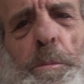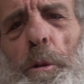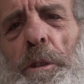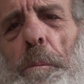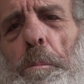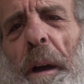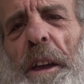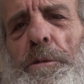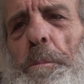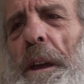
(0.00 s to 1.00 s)
put in
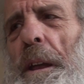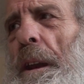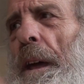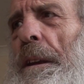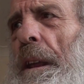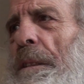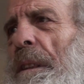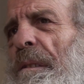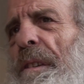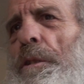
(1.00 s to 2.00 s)
paste bin and, and
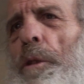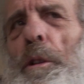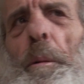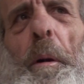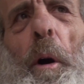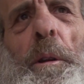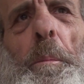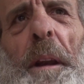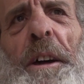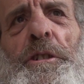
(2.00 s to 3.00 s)
different other other
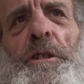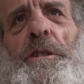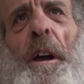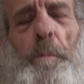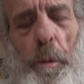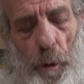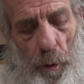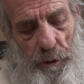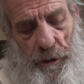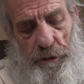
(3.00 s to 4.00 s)
places. They've put
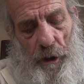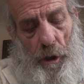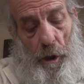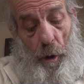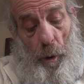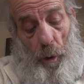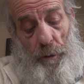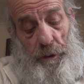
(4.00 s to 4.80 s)
all these all